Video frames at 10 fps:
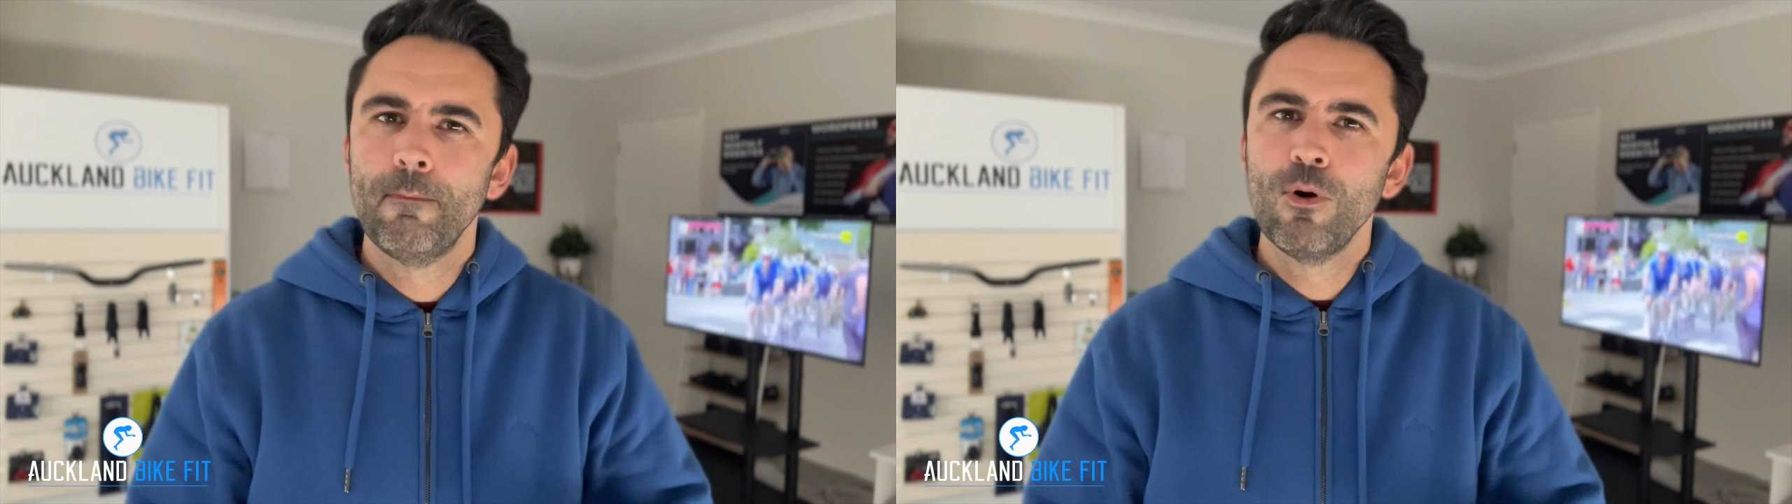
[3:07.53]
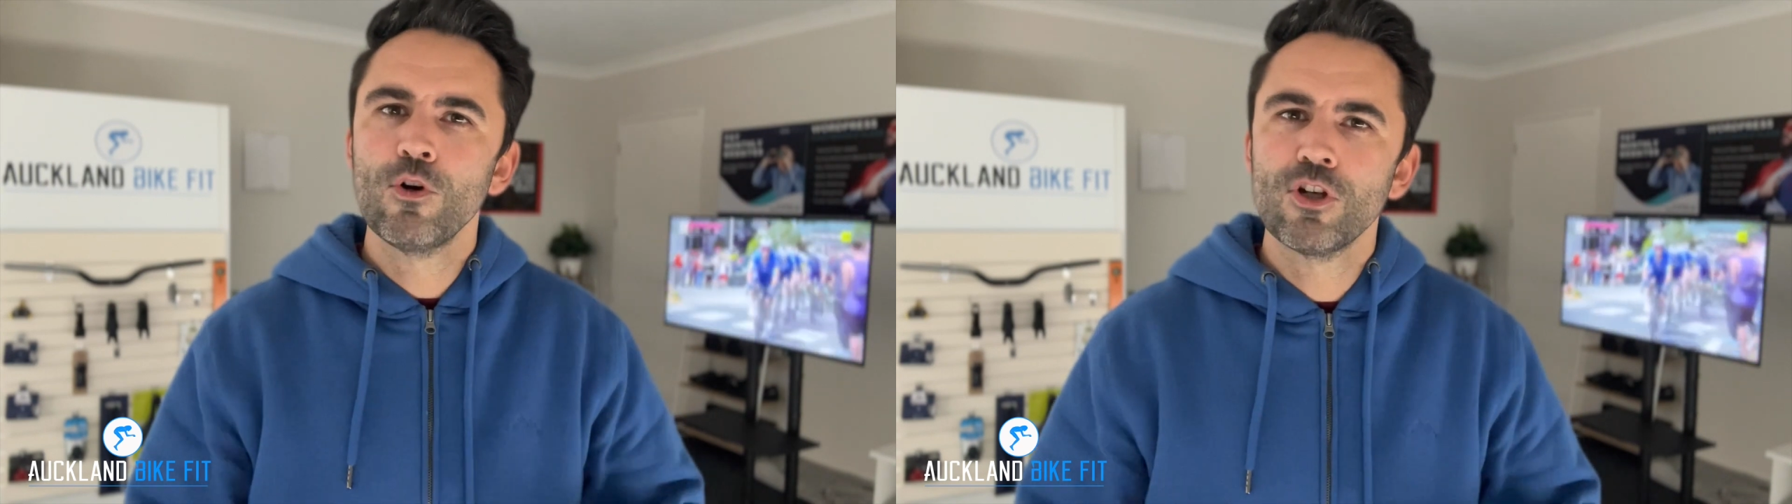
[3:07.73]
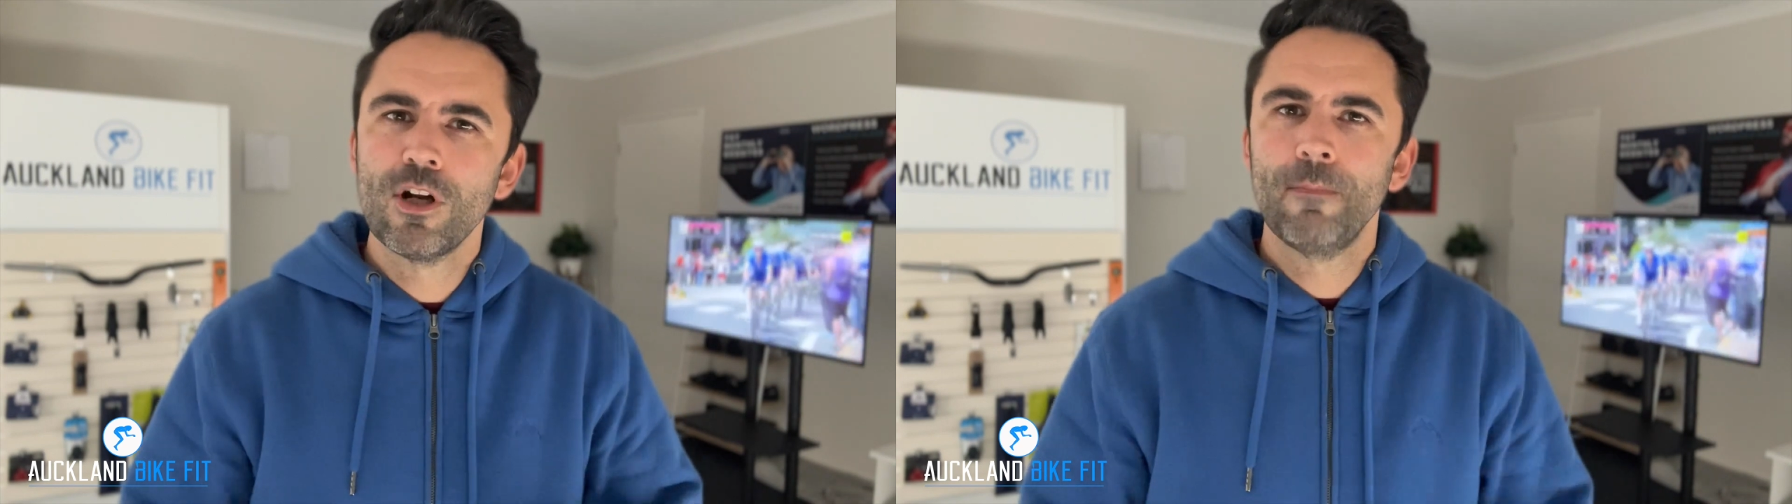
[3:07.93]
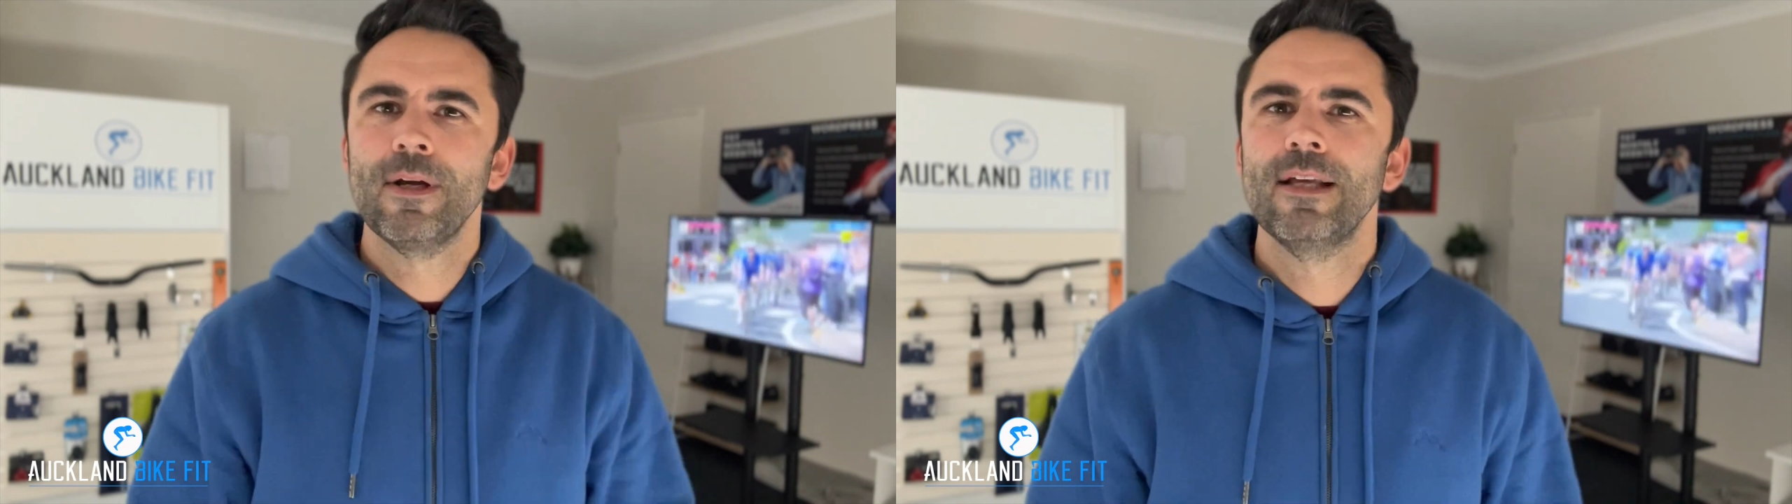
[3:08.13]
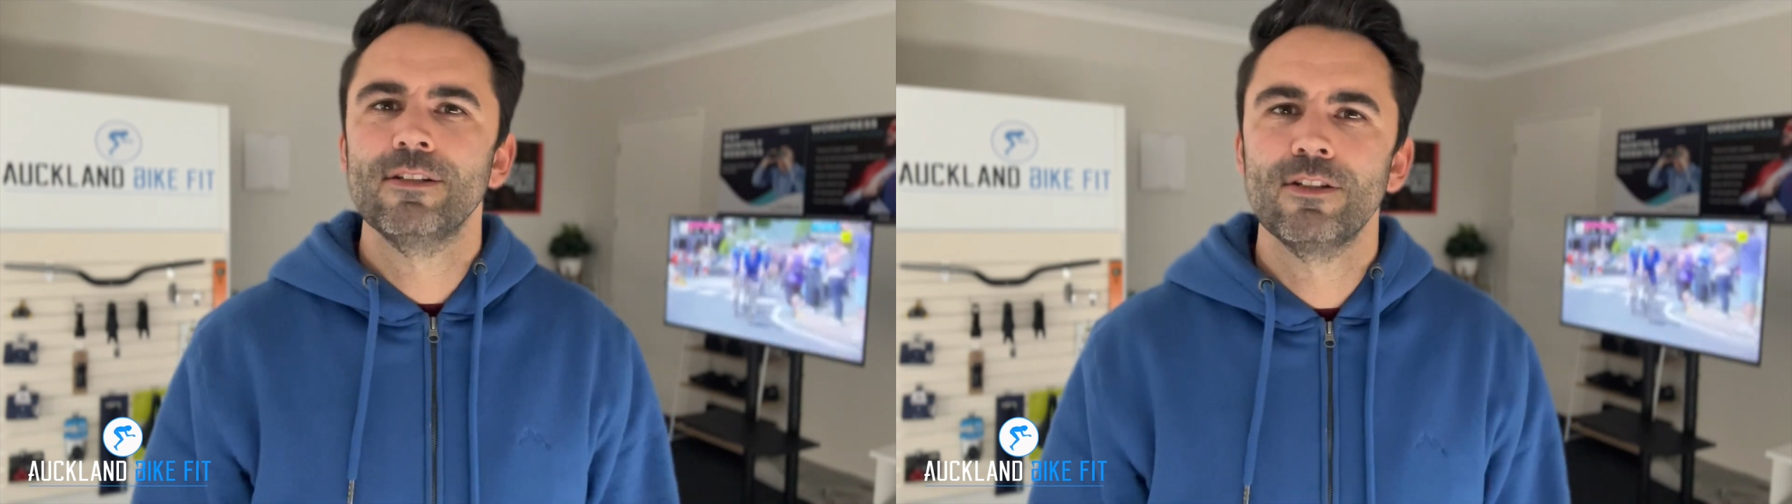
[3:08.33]
pushing up
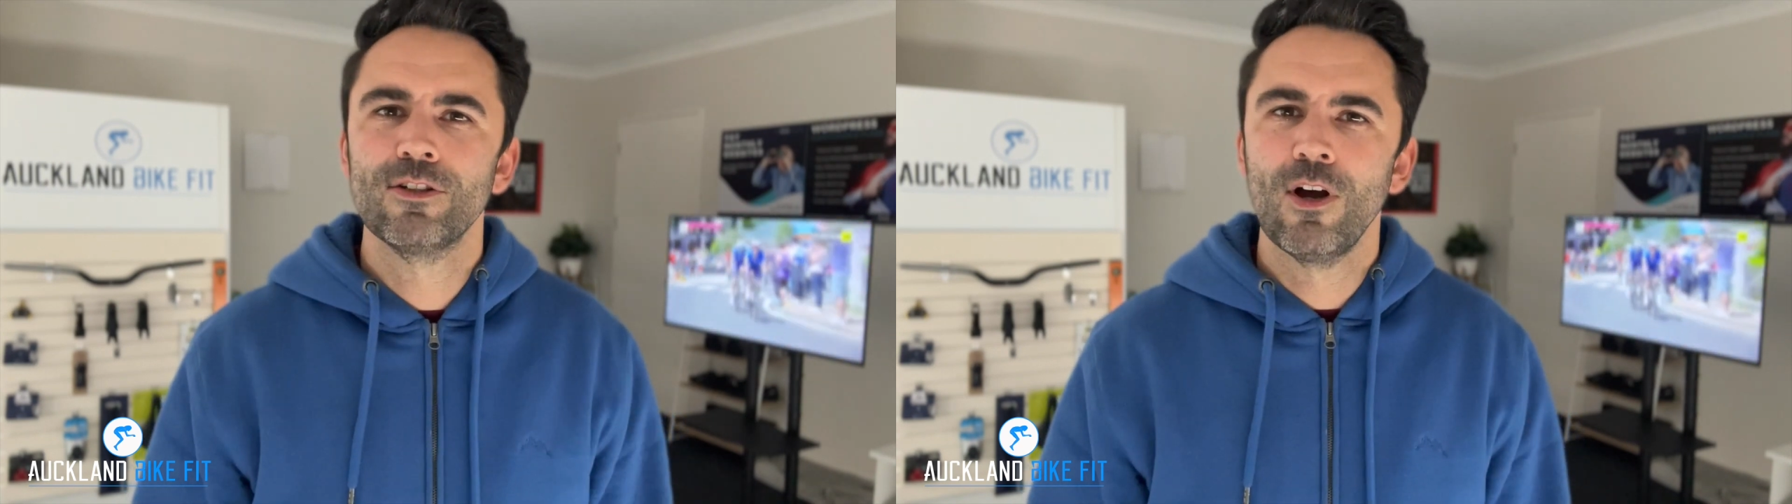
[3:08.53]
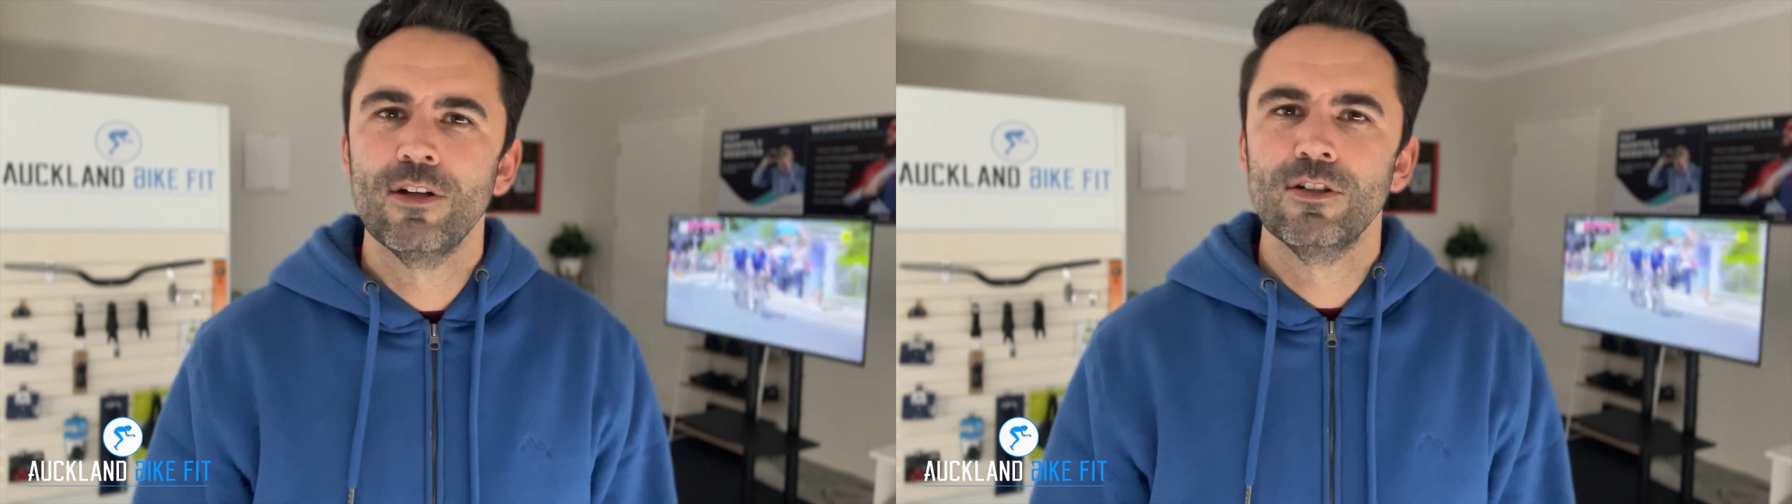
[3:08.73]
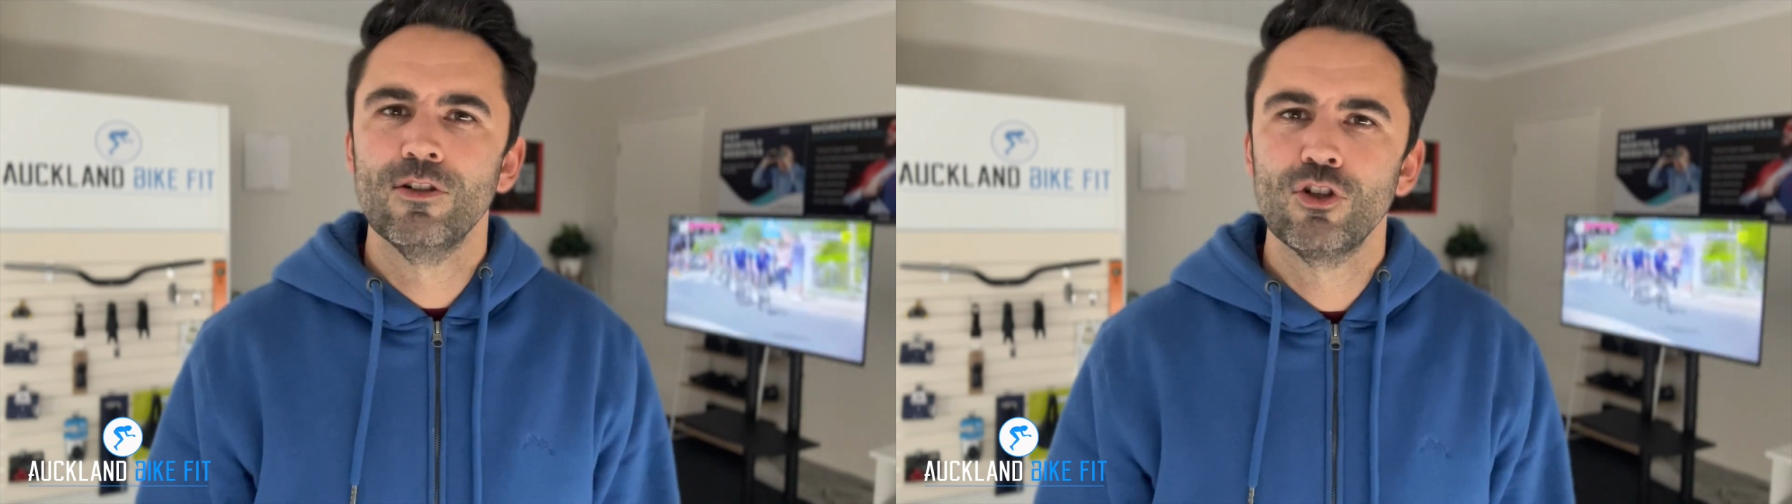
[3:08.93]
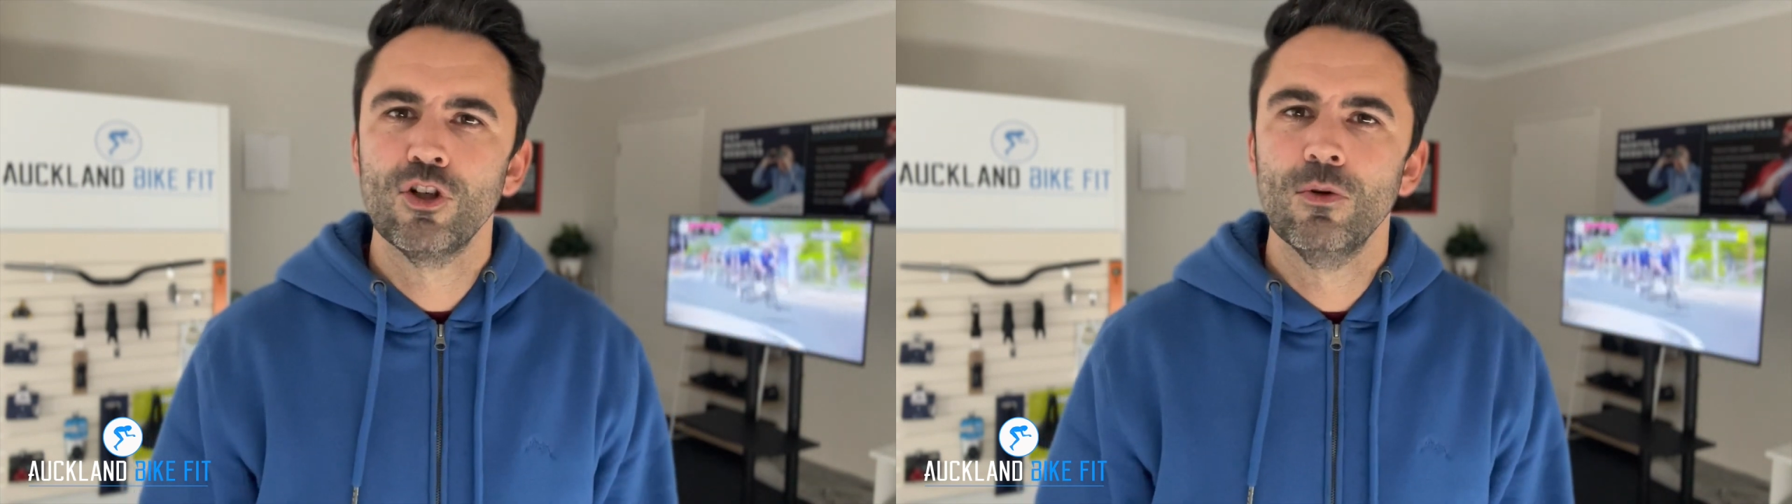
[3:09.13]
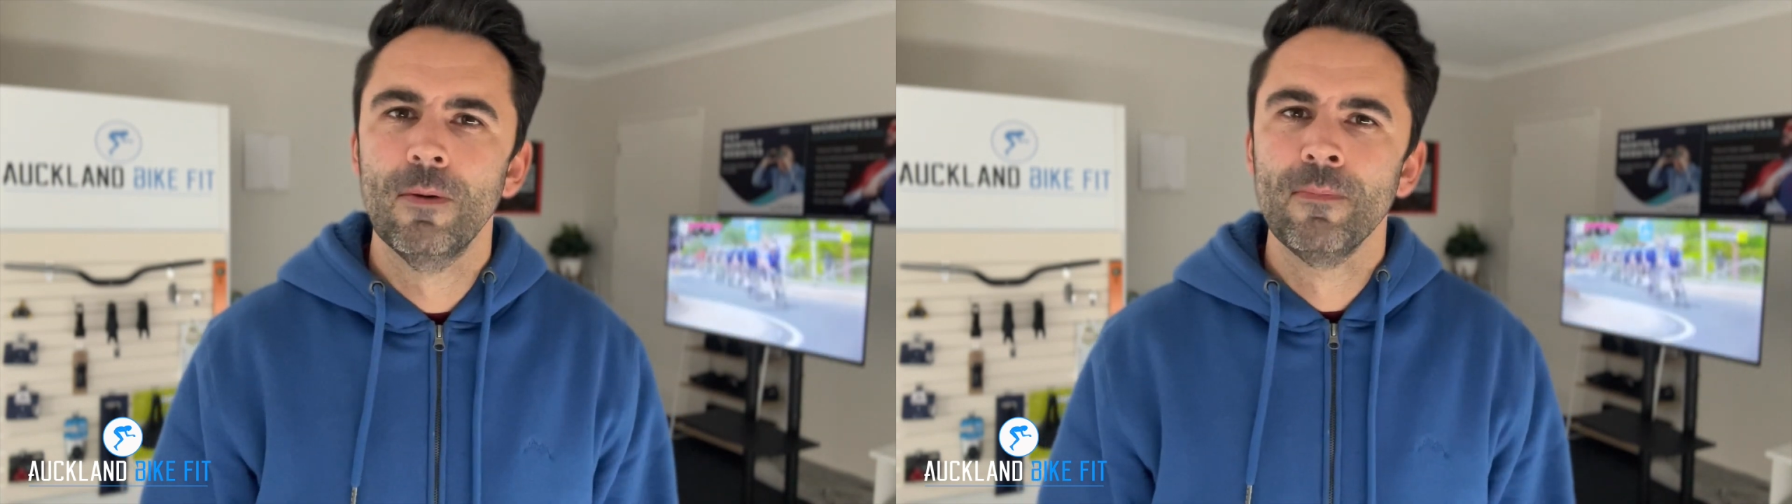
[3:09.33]
against the sides of the
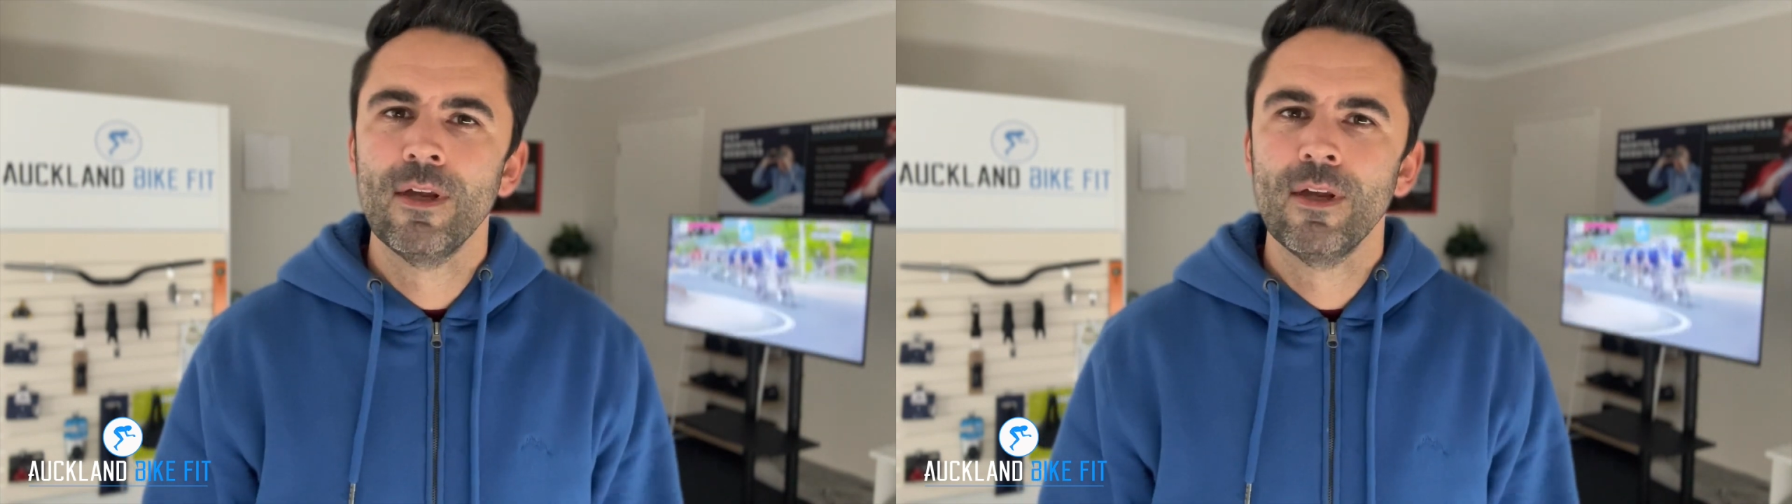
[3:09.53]
shoe.